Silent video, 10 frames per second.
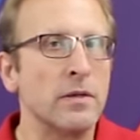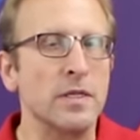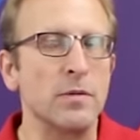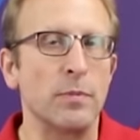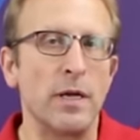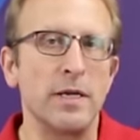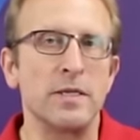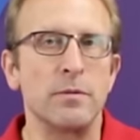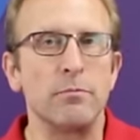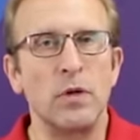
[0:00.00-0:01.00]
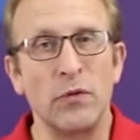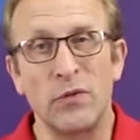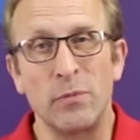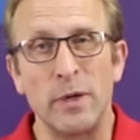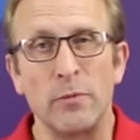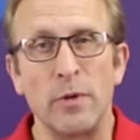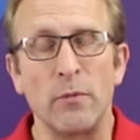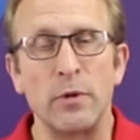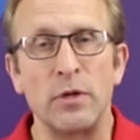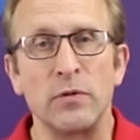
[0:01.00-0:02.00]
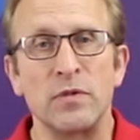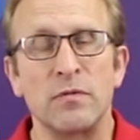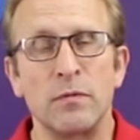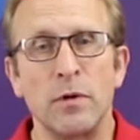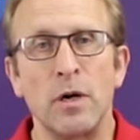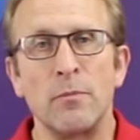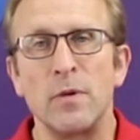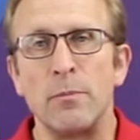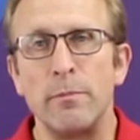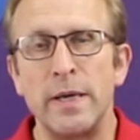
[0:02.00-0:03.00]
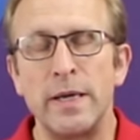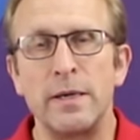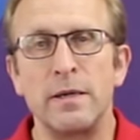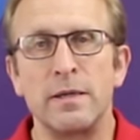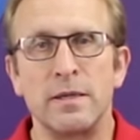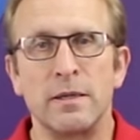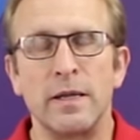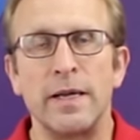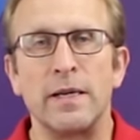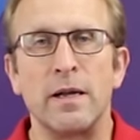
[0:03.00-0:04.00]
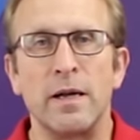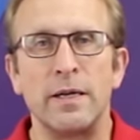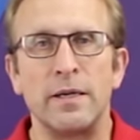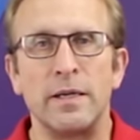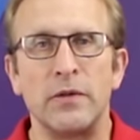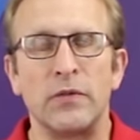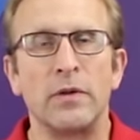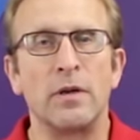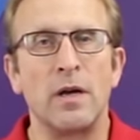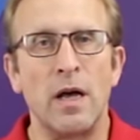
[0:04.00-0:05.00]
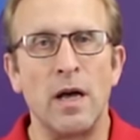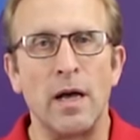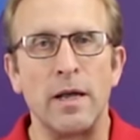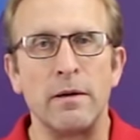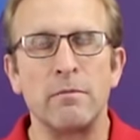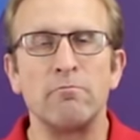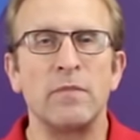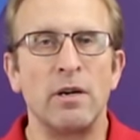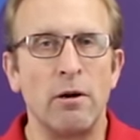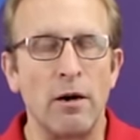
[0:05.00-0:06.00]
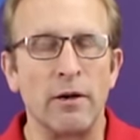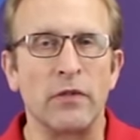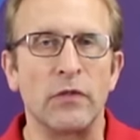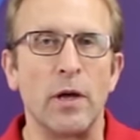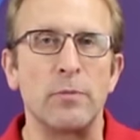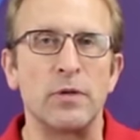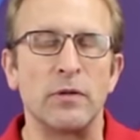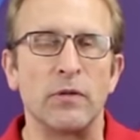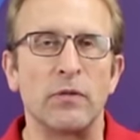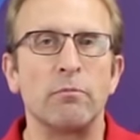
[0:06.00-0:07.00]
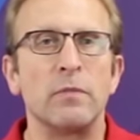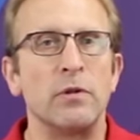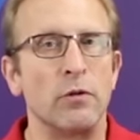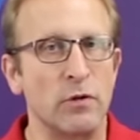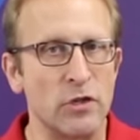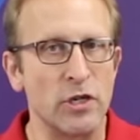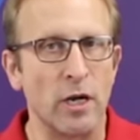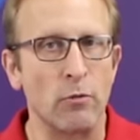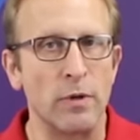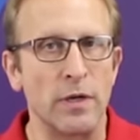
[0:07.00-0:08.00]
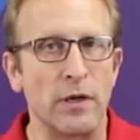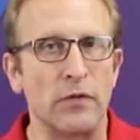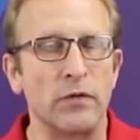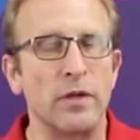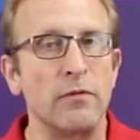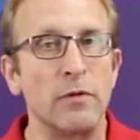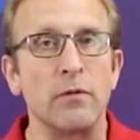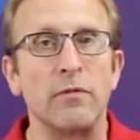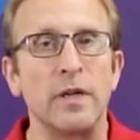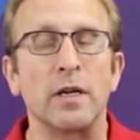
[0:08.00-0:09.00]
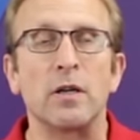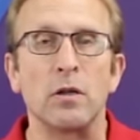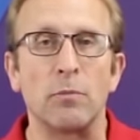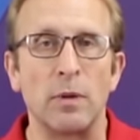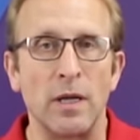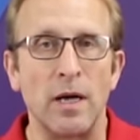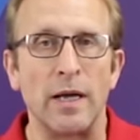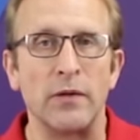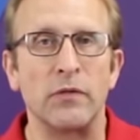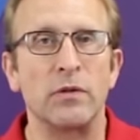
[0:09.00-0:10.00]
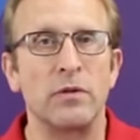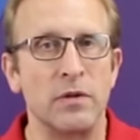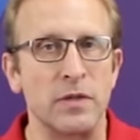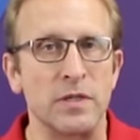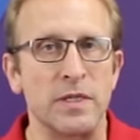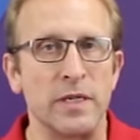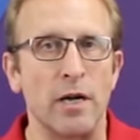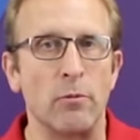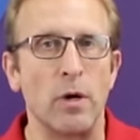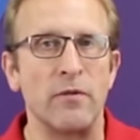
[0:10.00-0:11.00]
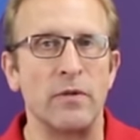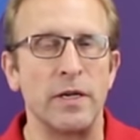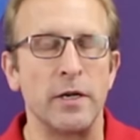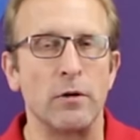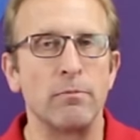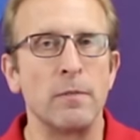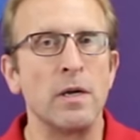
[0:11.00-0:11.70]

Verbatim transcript: This applies to most BMWs from the mid to late 90s on. There are exceptions. You can check with us if your vehicle applies to this DIY video.